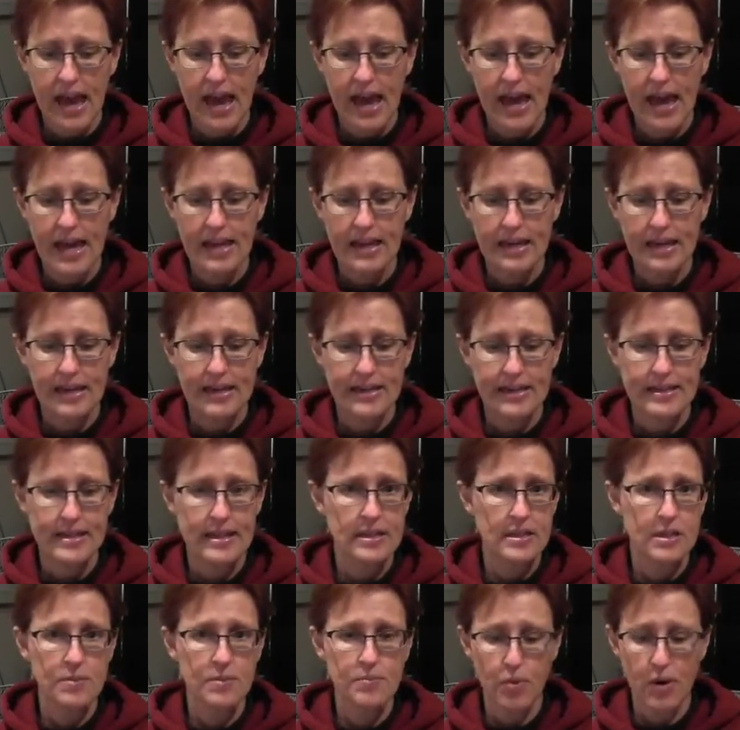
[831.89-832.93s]
and it
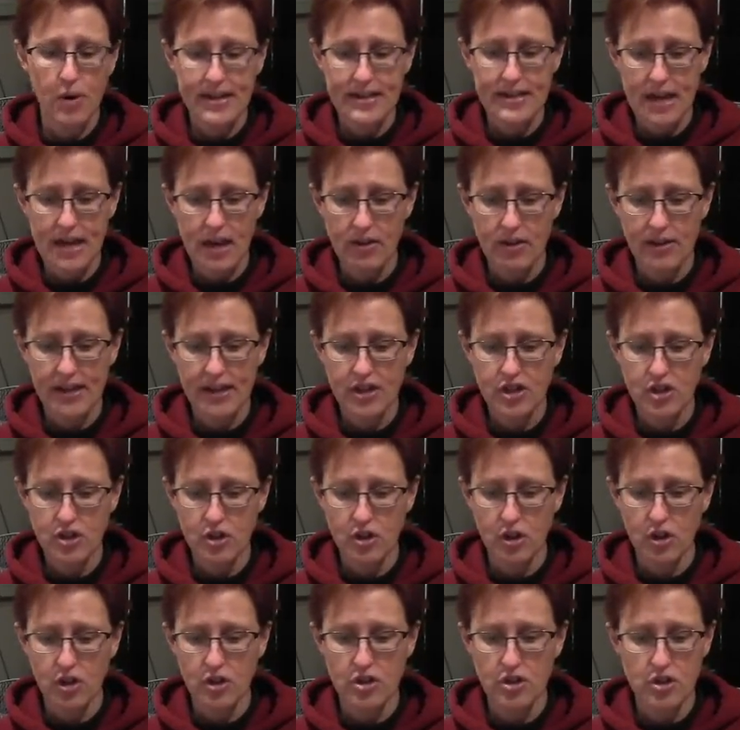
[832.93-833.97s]
doesn't break down like
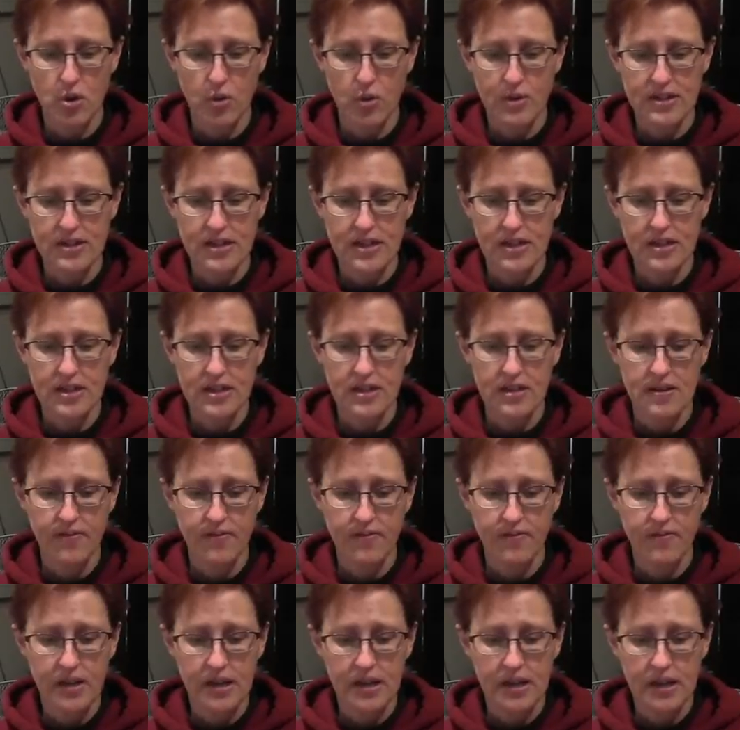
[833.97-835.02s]
sugar, so it doesn't
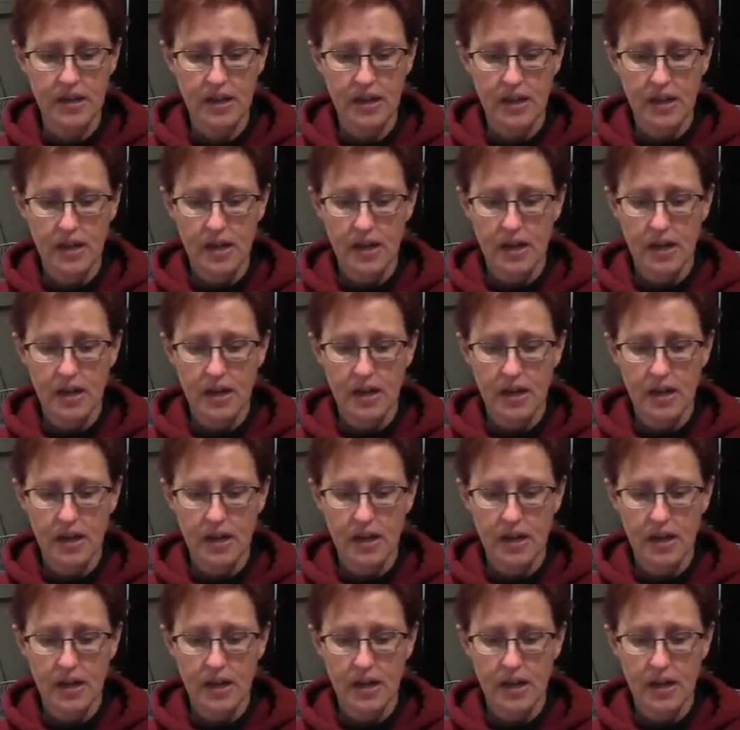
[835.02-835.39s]
feed